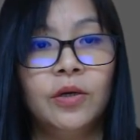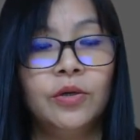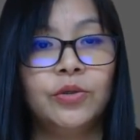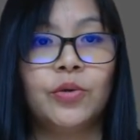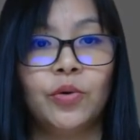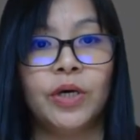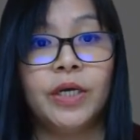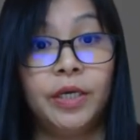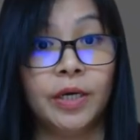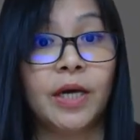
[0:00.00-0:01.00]
So
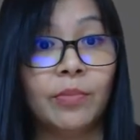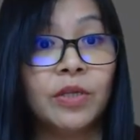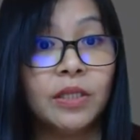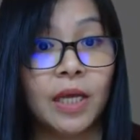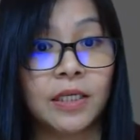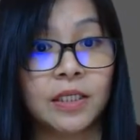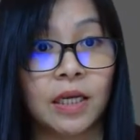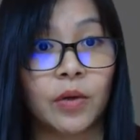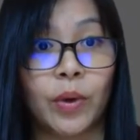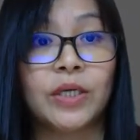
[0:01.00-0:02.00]
here comes the next
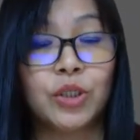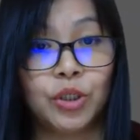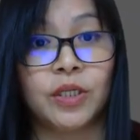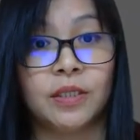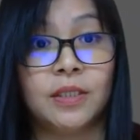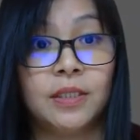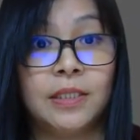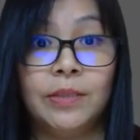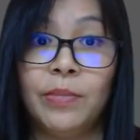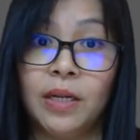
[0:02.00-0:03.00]
question,
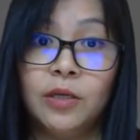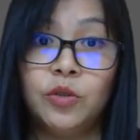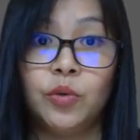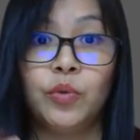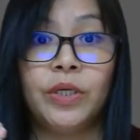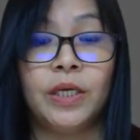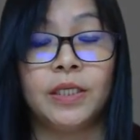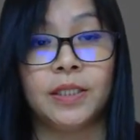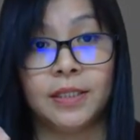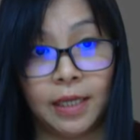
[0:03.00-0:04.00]
similar to
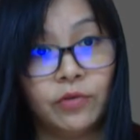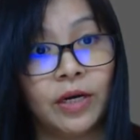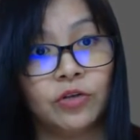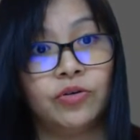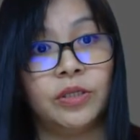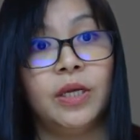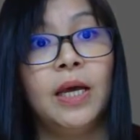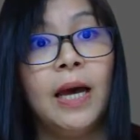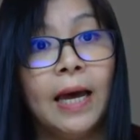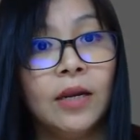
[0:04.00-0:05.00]
this cyclodextrin.
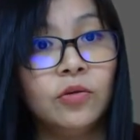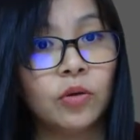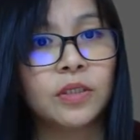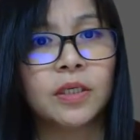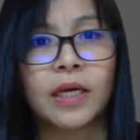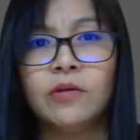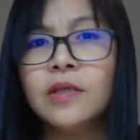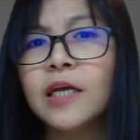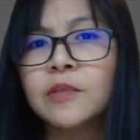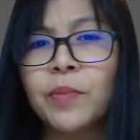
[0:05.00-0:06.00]
Hello doctor, can
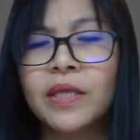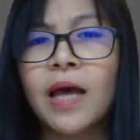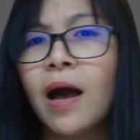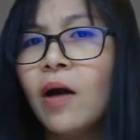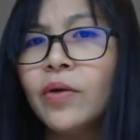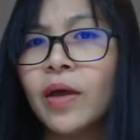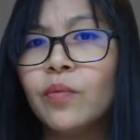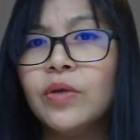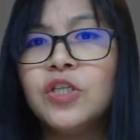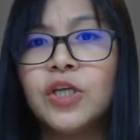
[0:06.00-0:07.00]
doctor explain how
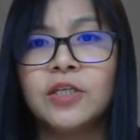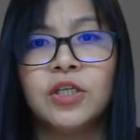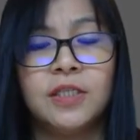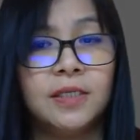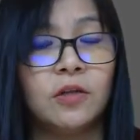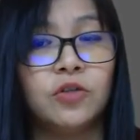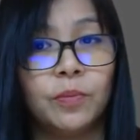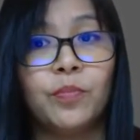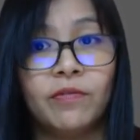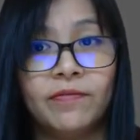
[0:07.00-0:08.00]
can we judge a
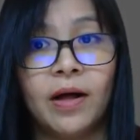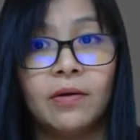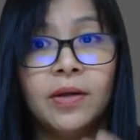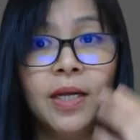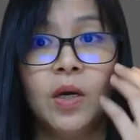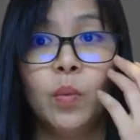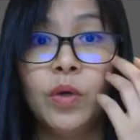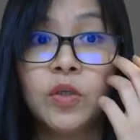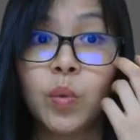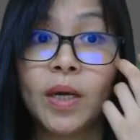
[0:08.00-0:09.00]
dissolution profile?
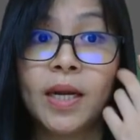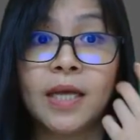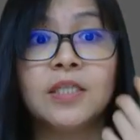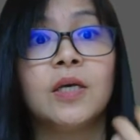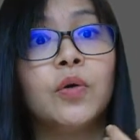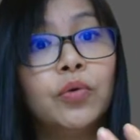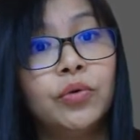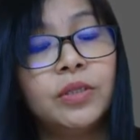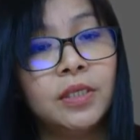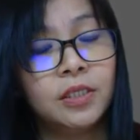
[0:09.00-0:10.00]
Which one has a
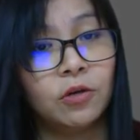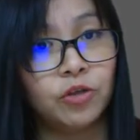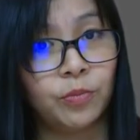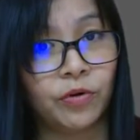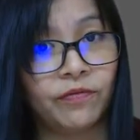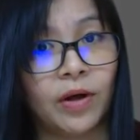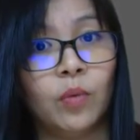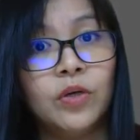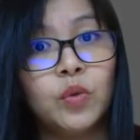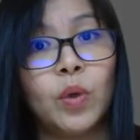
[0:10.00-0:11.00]
good dissolution
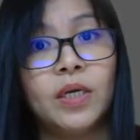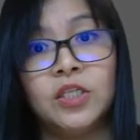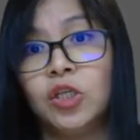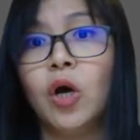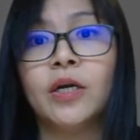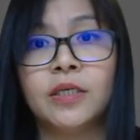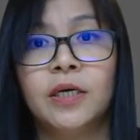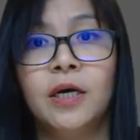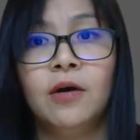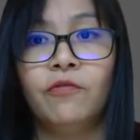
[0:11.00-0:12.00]
profile, which one is not?
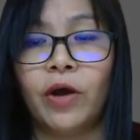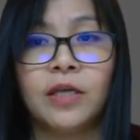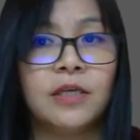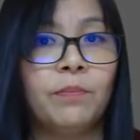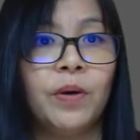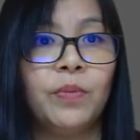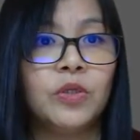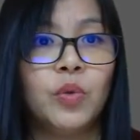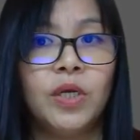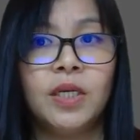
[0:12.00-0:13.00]
For example,
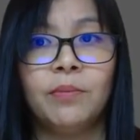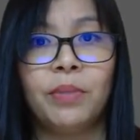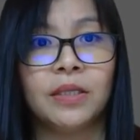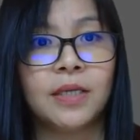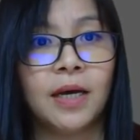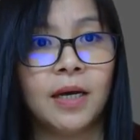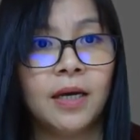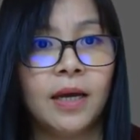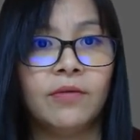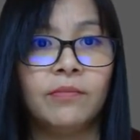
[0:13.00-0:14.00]
between the
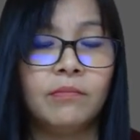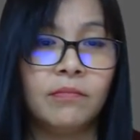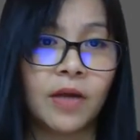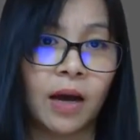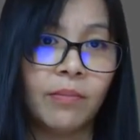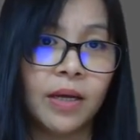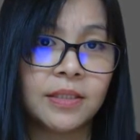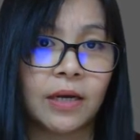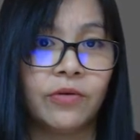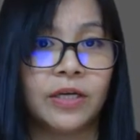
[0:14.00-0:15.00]
beta and gamma
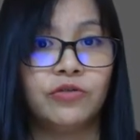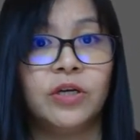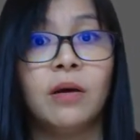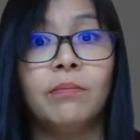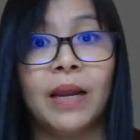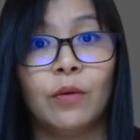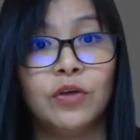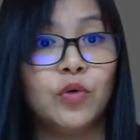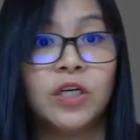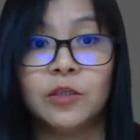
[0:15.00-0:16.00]
cyclodextrin complex,
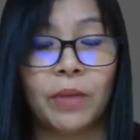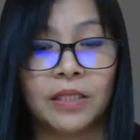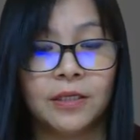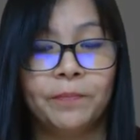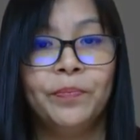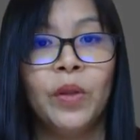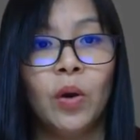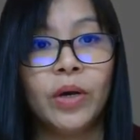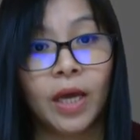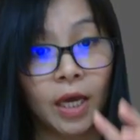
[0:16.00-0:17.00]
which one is better?
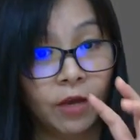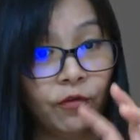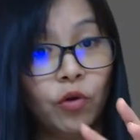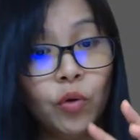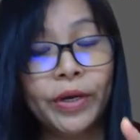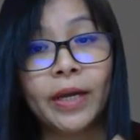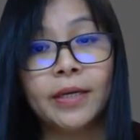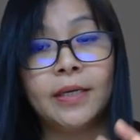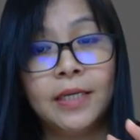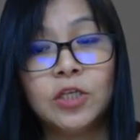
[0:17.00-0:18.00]
Okay, if you look at
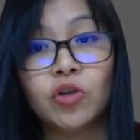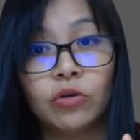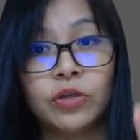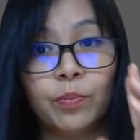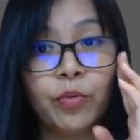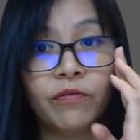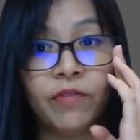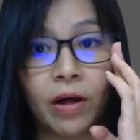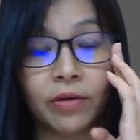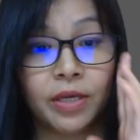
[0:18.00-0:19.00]
the dissolution
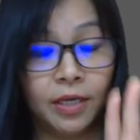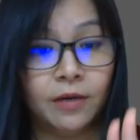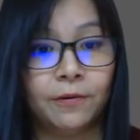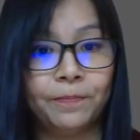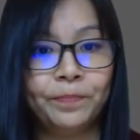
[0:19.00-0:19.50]
profile here,